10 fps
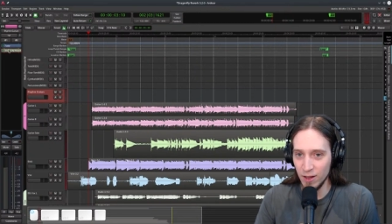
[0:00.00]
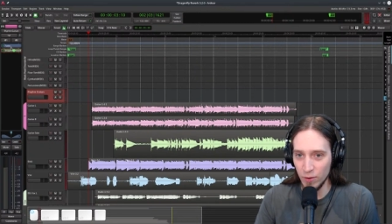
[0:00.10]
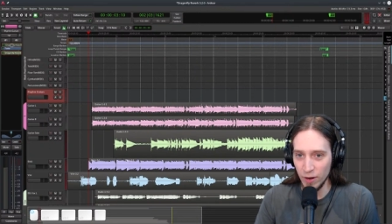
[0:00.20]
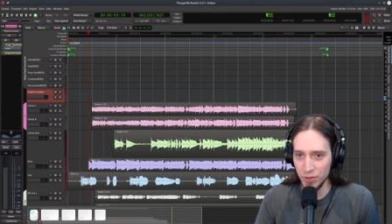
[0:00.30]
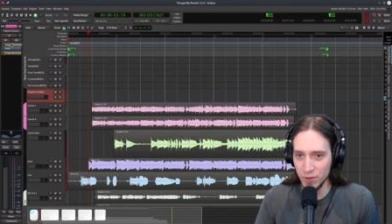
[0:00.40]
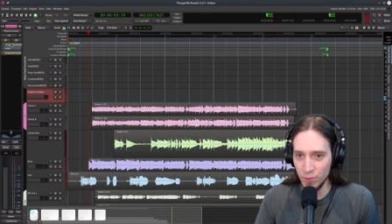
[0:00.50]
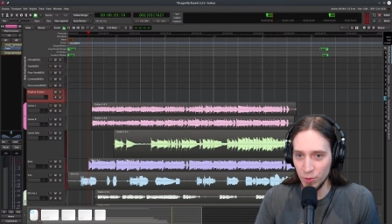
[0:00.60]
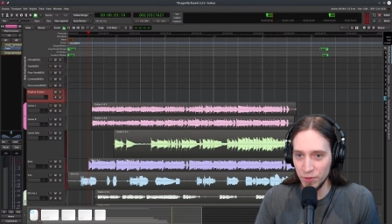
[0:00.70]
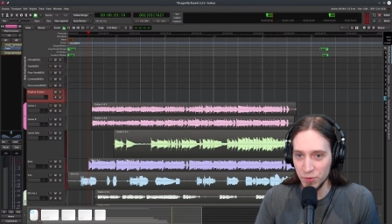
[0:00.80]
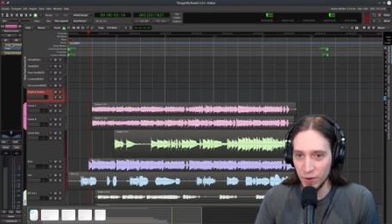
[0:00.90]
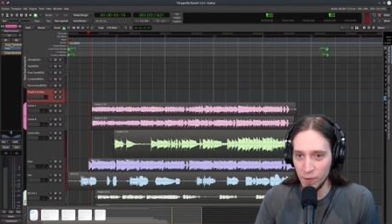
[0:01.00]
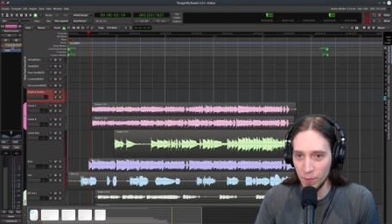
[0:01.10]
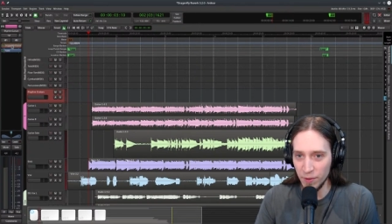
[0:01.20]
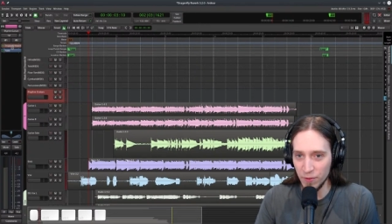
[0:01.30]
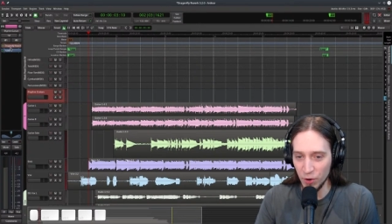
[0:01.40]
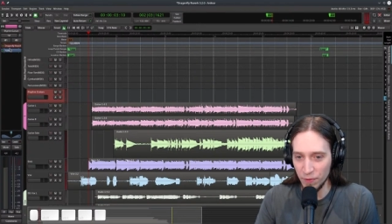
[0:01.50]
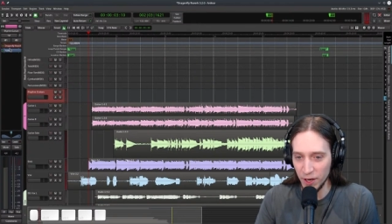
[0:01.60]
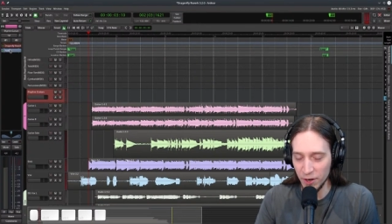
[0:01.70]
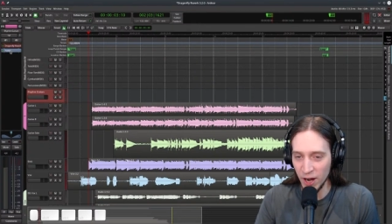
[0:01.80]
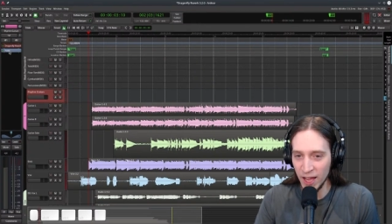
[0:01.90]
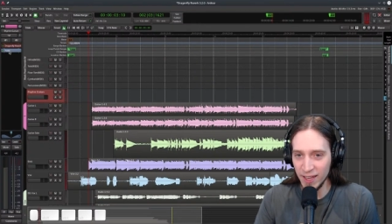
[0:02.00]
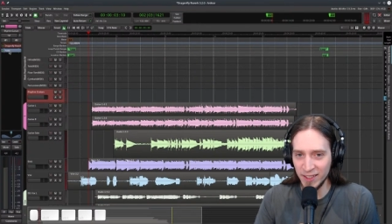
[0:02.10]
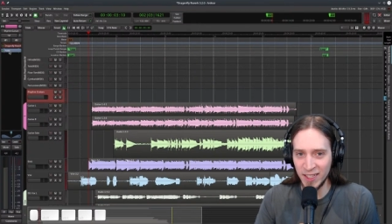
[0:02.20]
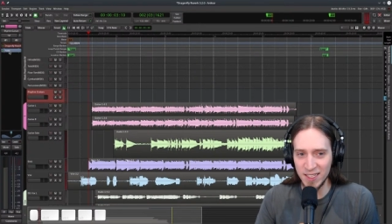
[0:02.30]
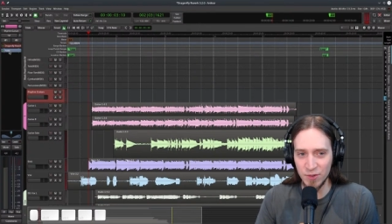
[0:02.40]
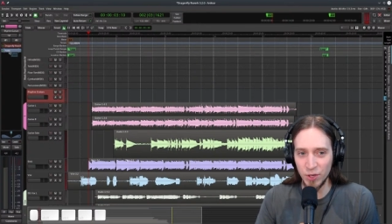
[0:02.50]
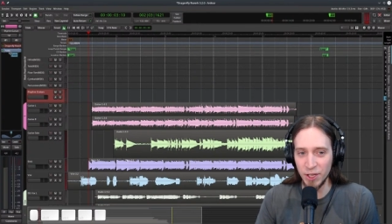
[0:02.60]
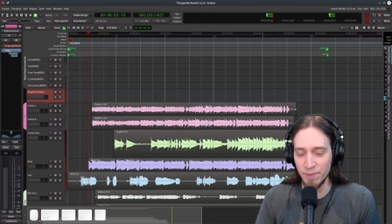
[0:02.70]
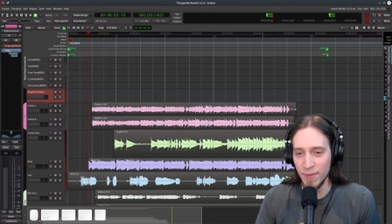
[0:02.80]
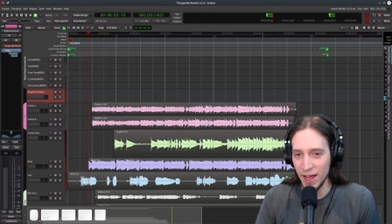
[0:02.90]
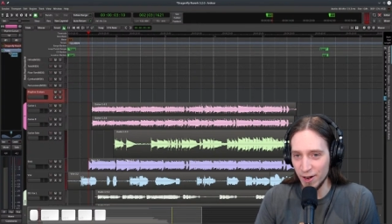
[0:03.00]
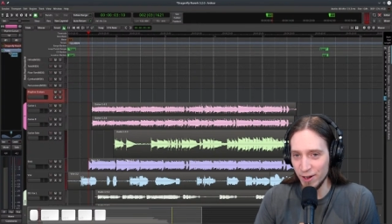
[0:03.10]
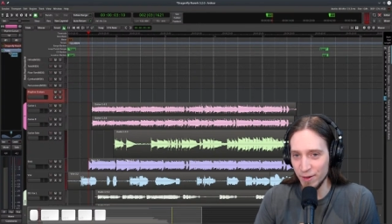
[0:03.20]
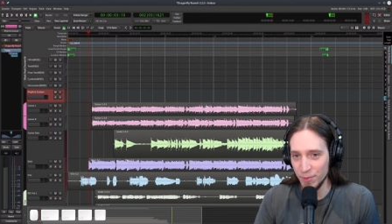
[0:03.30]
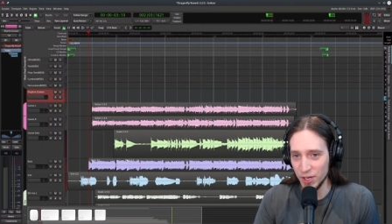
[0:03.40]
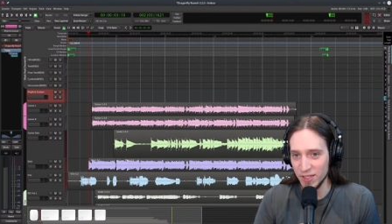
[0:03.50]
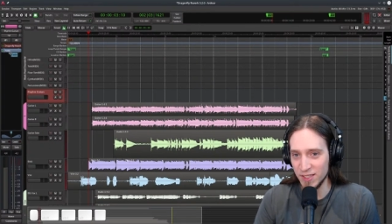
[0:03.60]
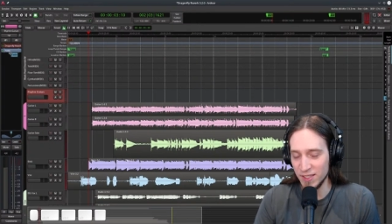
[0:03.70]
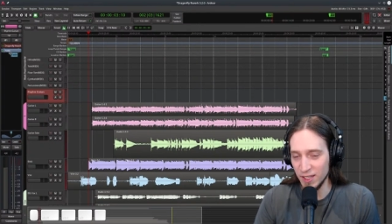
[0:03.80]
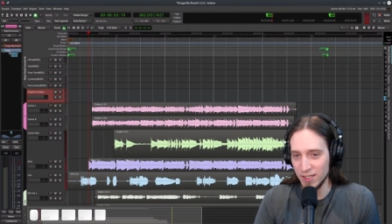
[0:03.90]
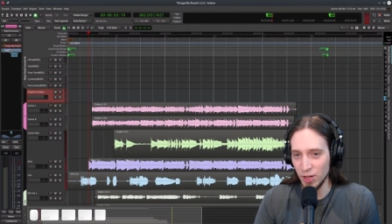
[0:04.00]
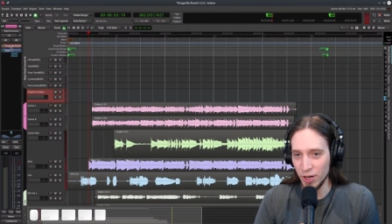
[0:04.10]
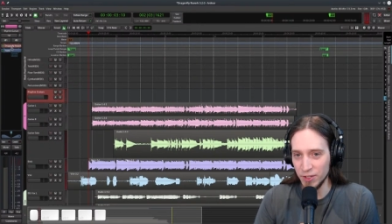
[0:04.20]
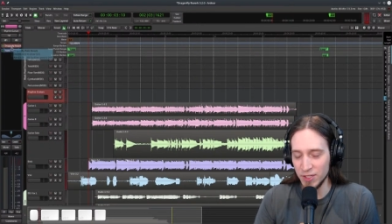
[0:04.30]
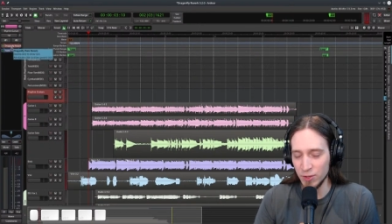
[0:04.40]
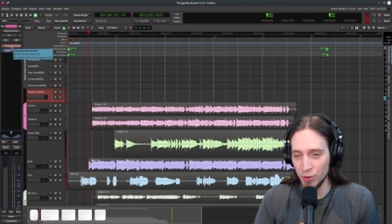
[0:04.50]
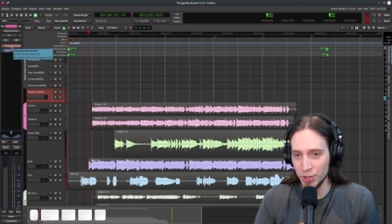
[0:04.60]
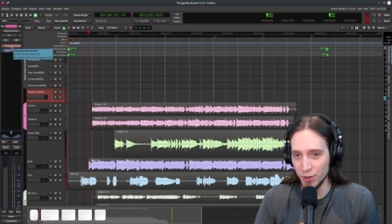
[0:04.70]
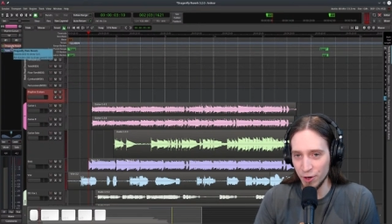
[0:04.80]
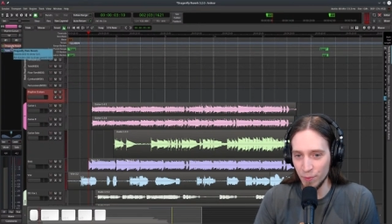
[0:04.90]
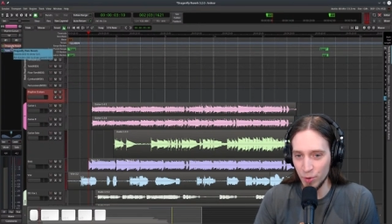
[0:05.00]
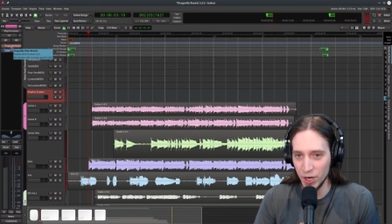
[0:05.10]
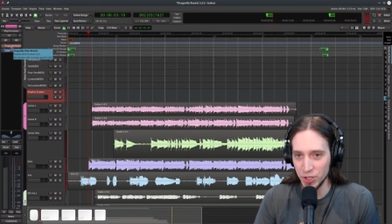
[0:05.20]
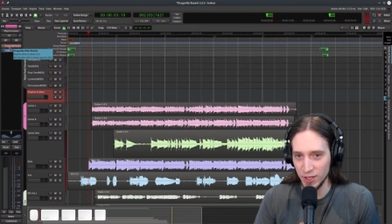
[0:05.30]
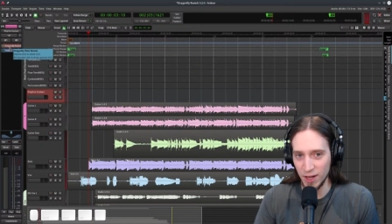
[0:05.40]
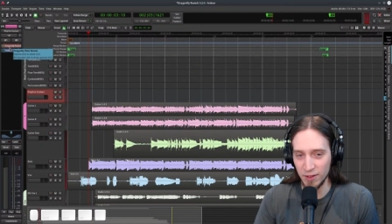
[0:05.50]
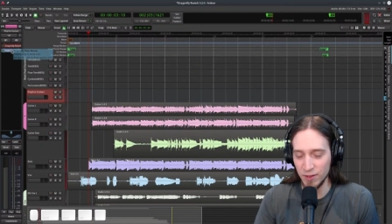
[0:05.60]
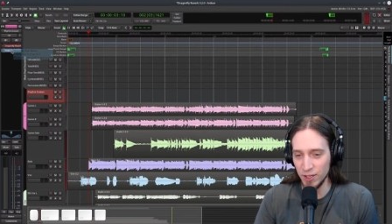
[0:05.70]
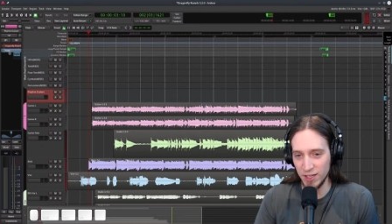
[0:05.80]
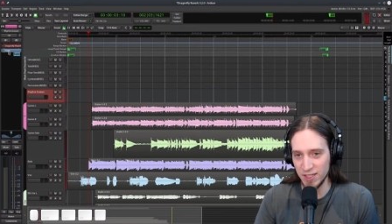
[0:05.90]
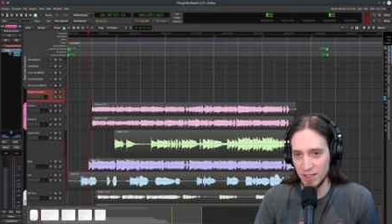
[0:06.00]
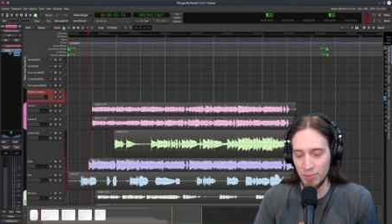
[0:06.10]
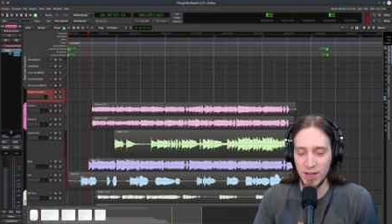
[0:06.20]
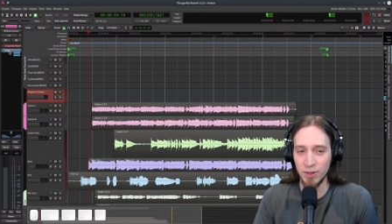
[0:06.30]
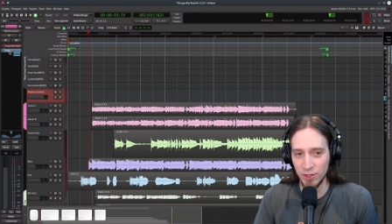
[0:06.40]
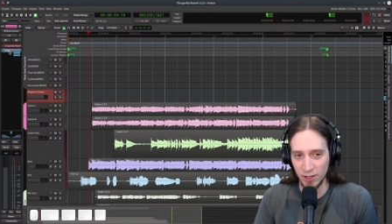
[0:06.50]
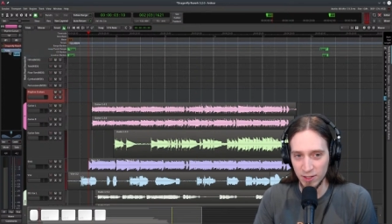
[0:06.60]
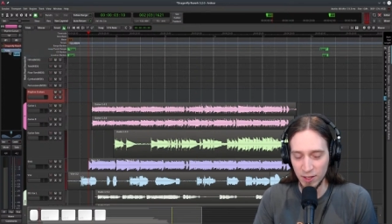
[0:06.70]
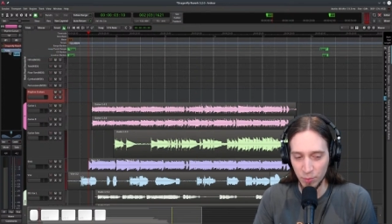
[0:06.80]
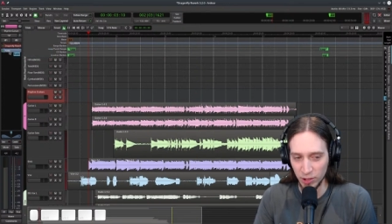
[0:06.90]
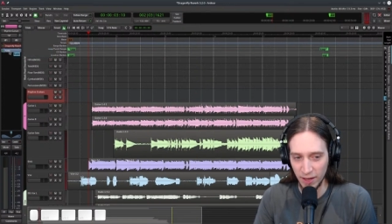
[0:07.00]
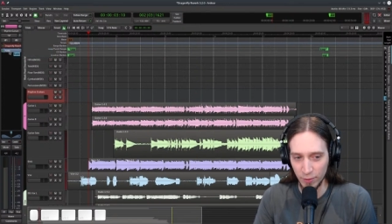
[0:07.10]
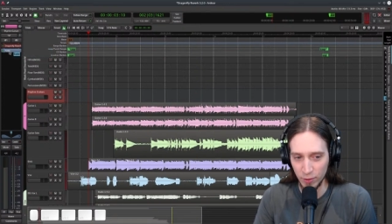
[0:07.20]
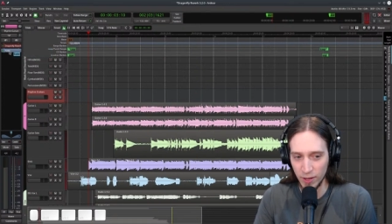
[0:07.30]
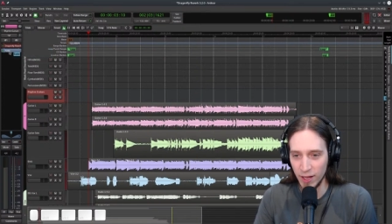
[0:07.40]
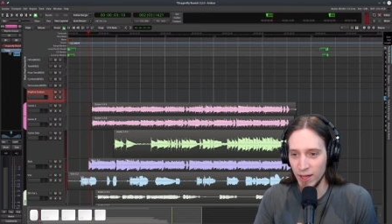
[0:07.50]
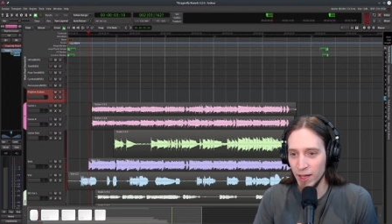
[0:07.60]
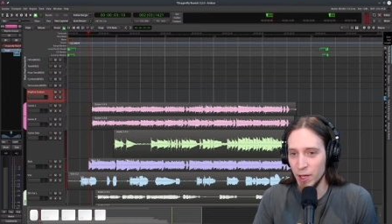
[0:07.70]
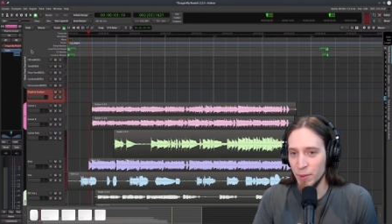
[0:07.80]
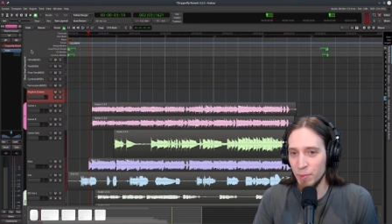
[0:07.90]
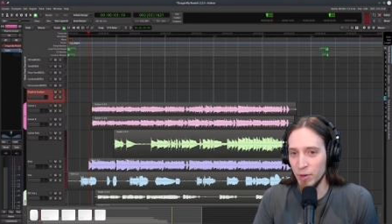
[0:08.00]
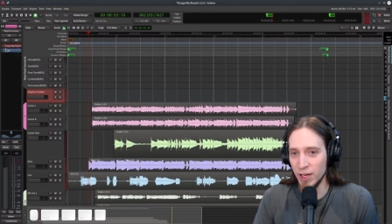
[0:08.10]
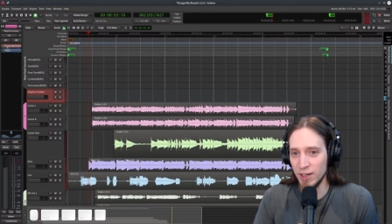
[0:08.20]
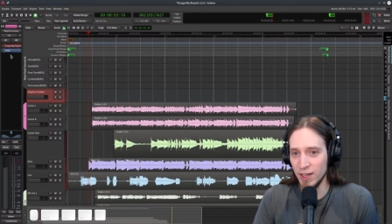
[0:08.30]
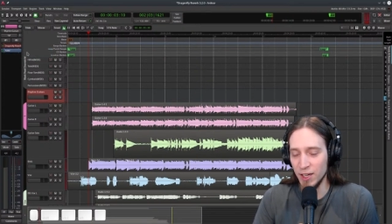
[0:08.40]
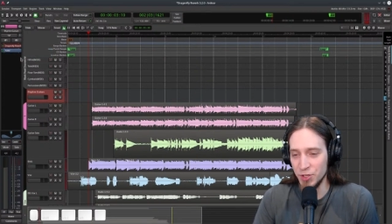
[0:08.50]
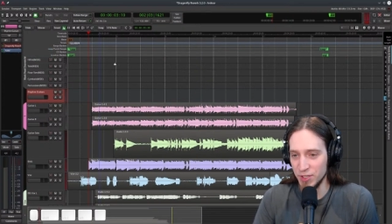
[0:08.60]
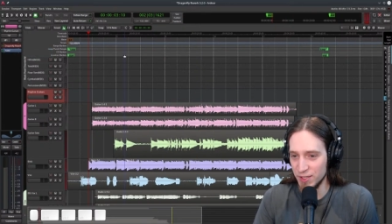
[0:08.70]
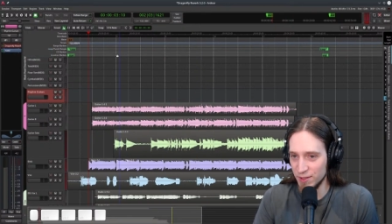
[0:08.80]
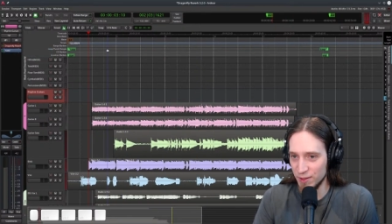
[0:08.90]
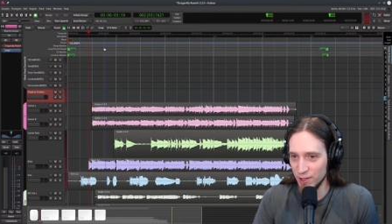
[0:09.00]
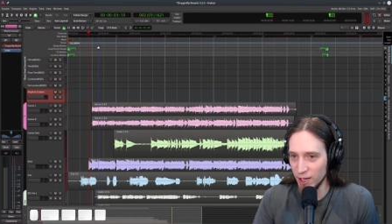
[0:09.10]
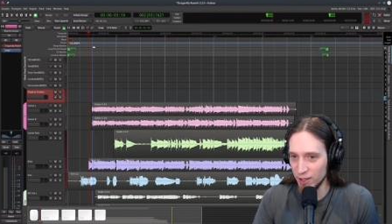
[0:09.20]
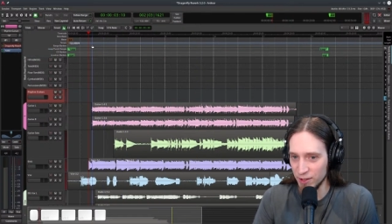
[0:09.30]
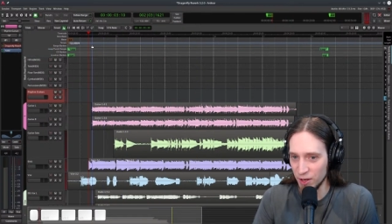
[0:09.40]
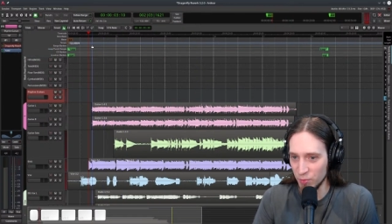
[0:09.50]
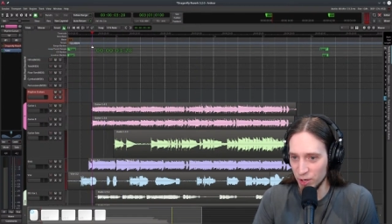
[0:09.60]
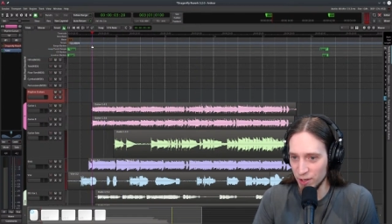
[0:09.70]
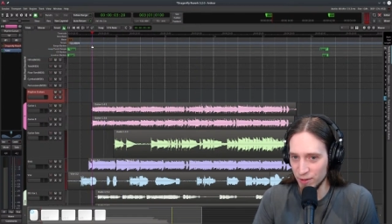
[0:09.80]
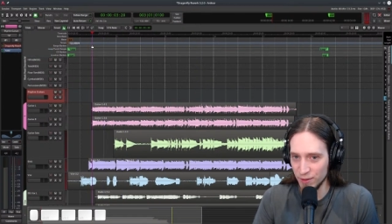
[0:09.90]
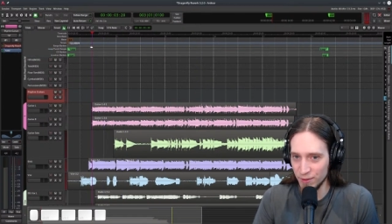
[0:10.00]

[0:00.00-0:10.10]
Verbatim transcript: Oh, I also moved this reverb before fader. It doesn't really matter because it's not a distortion or compression that it, it doesn't depend on the input level, but I just like it that way.